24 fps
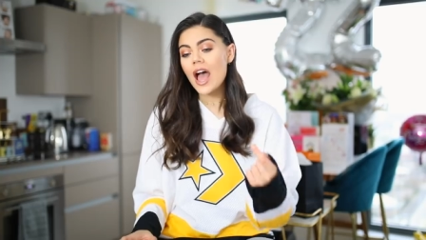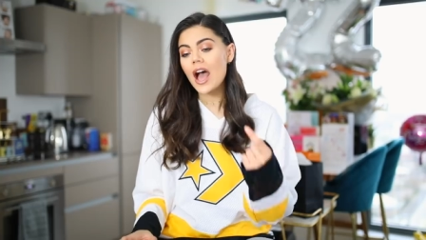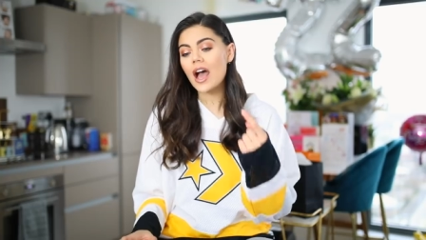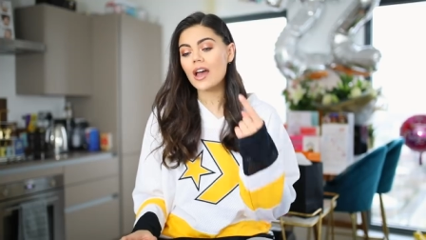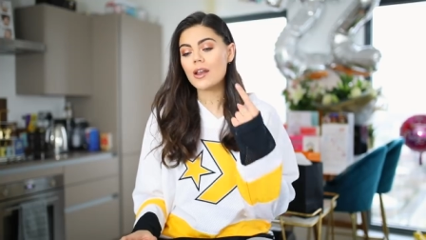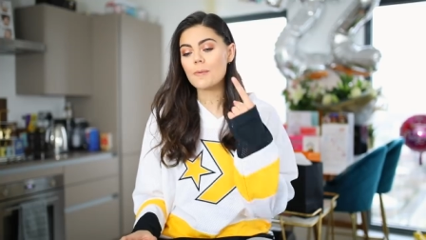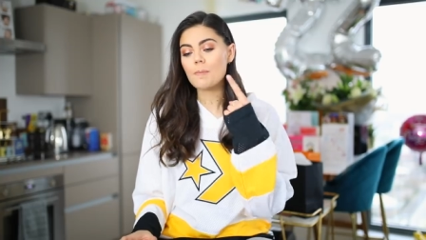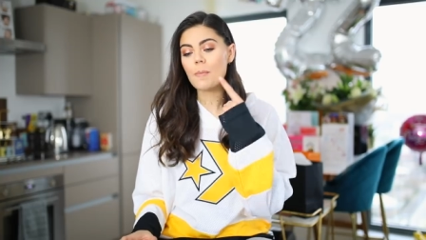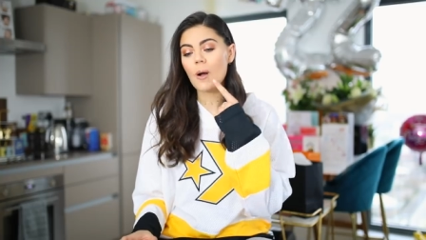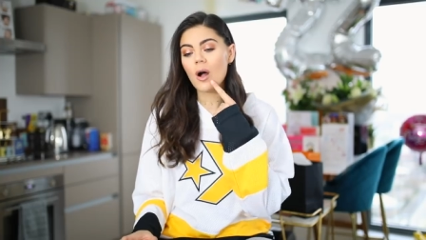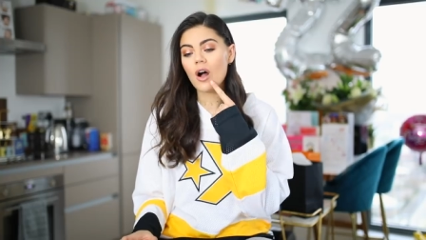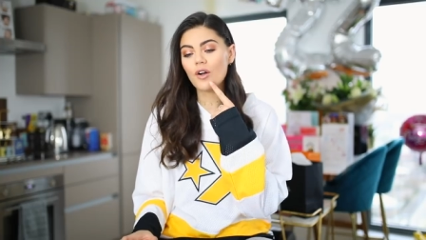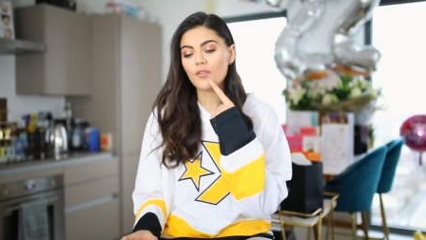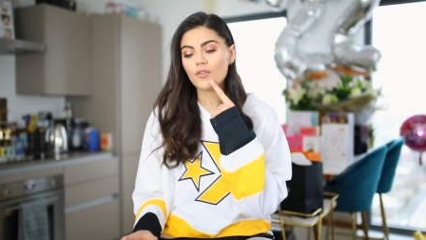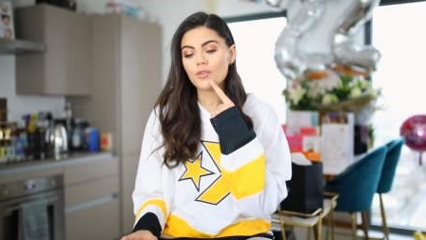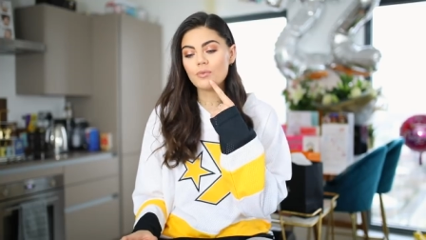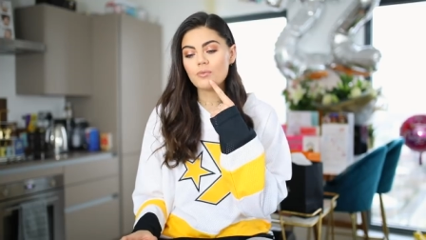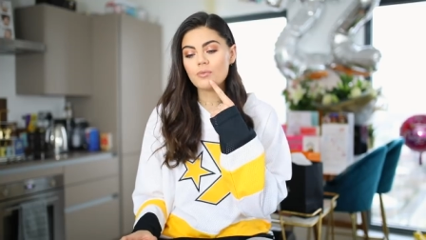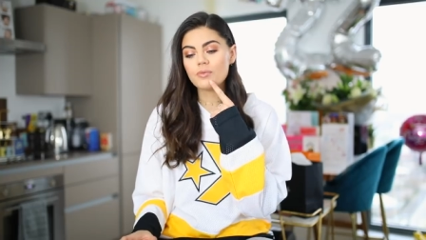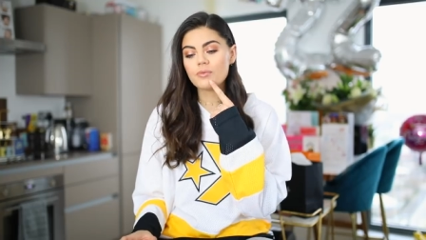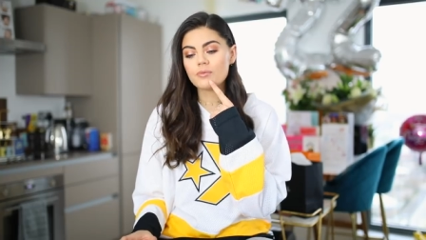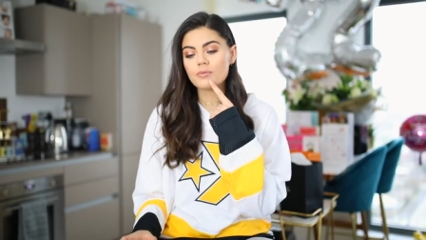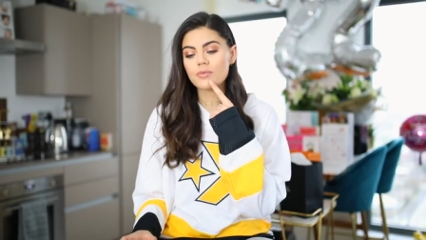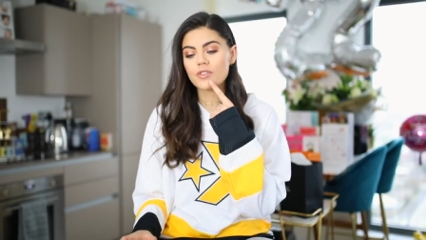And apart
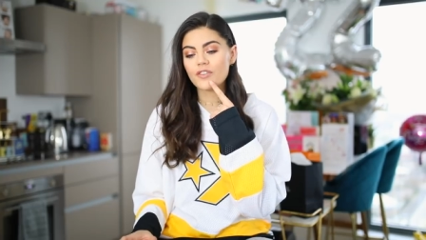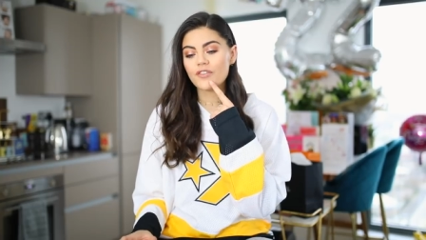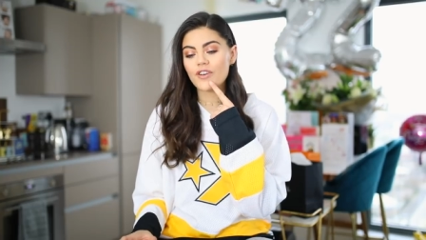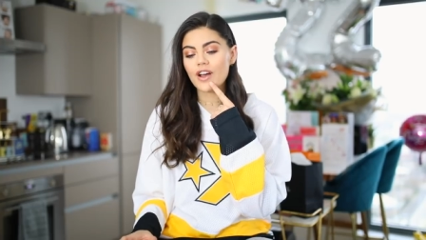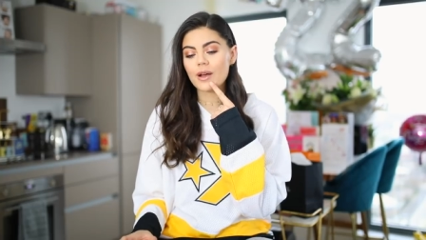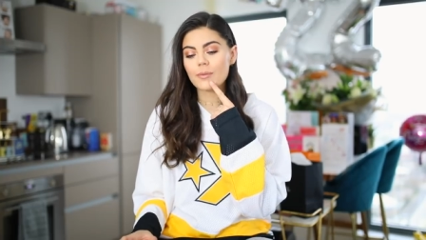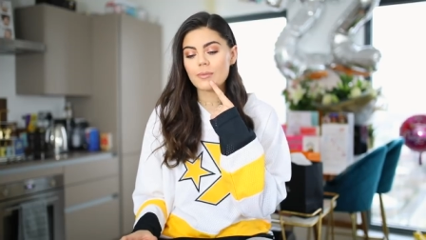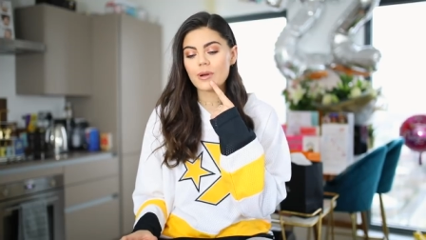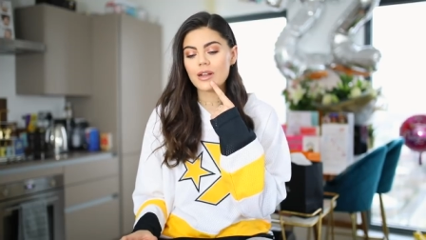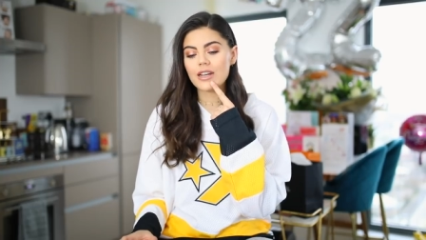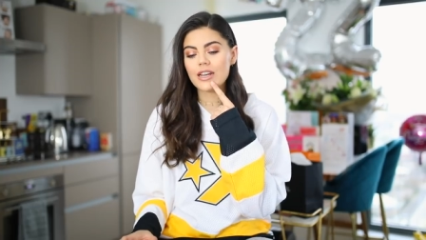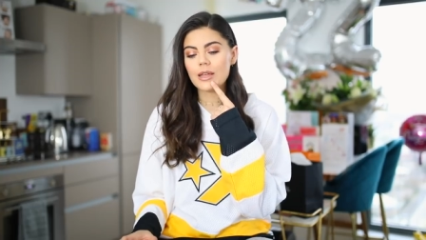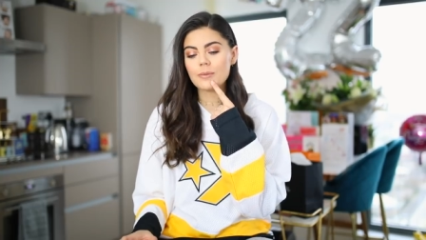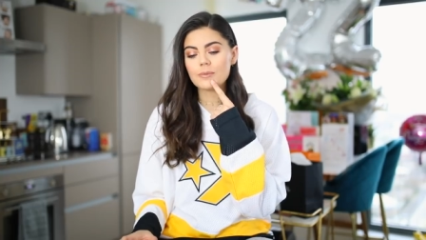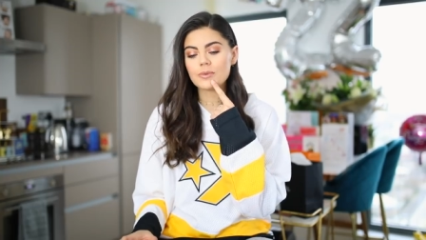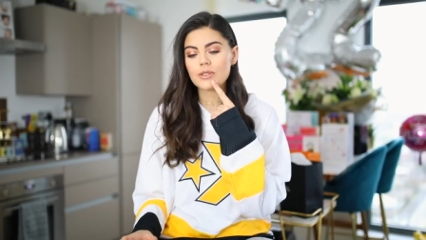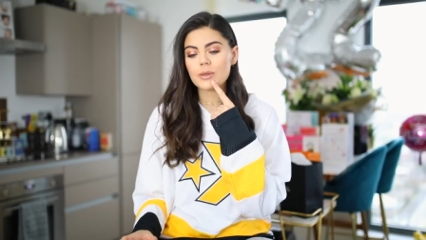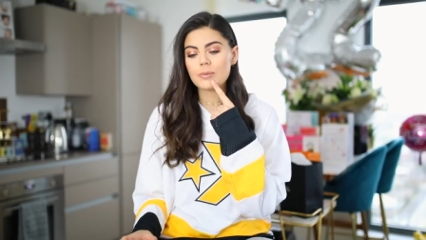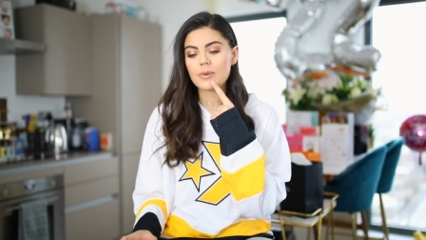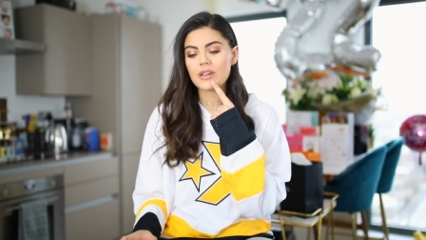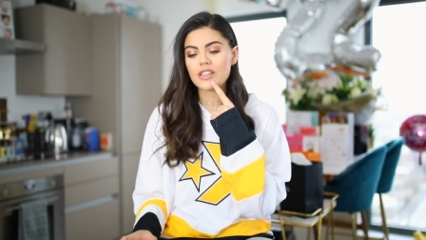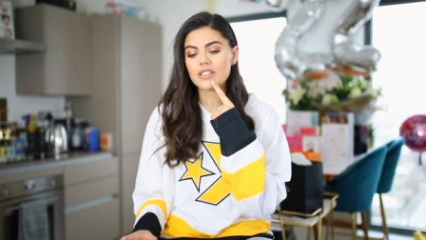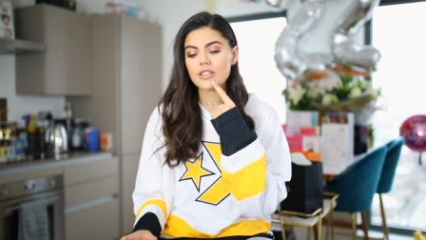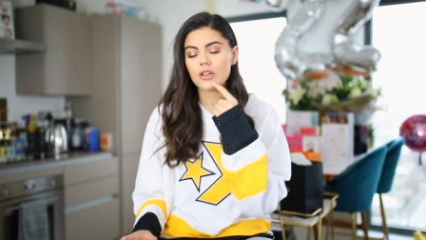from the fact my lips
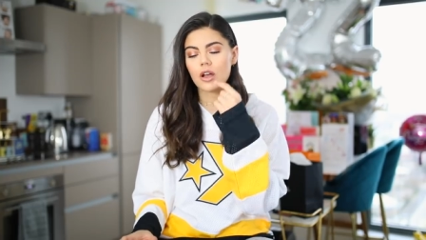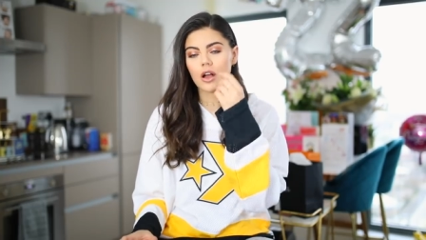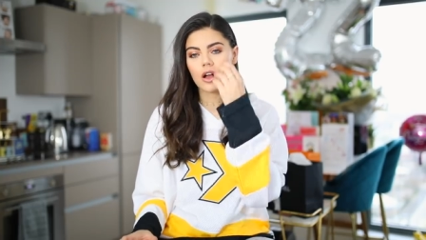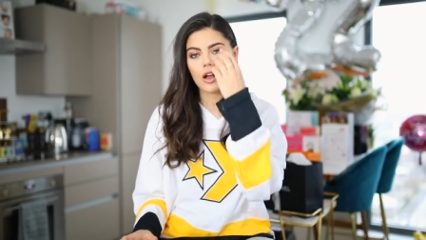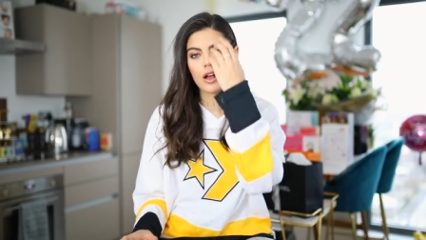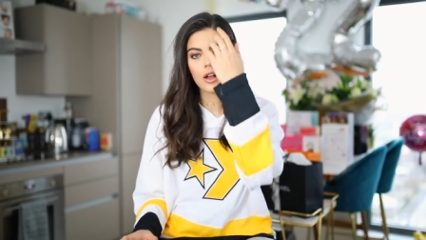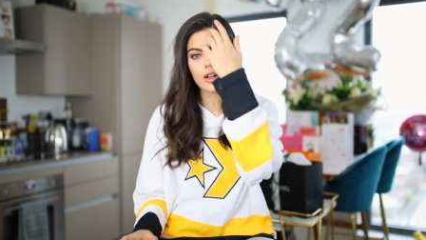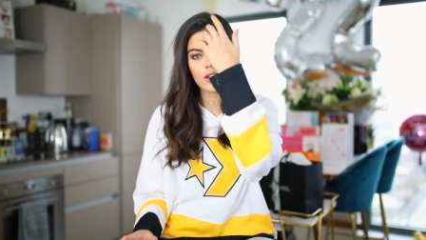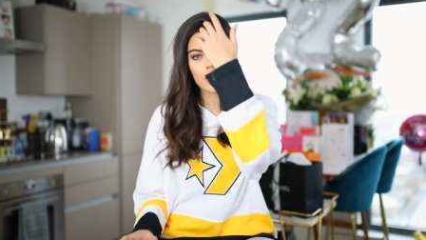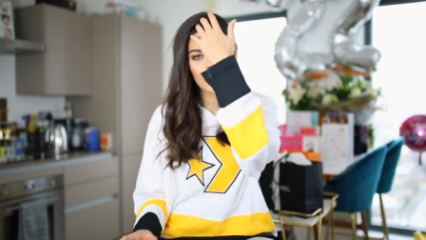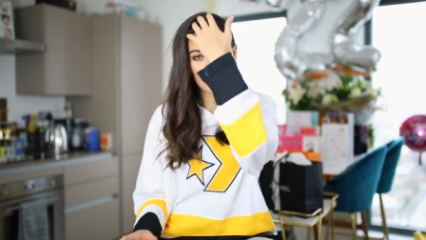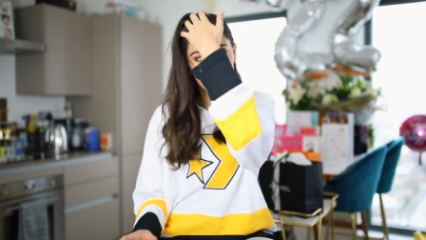are a bit dark,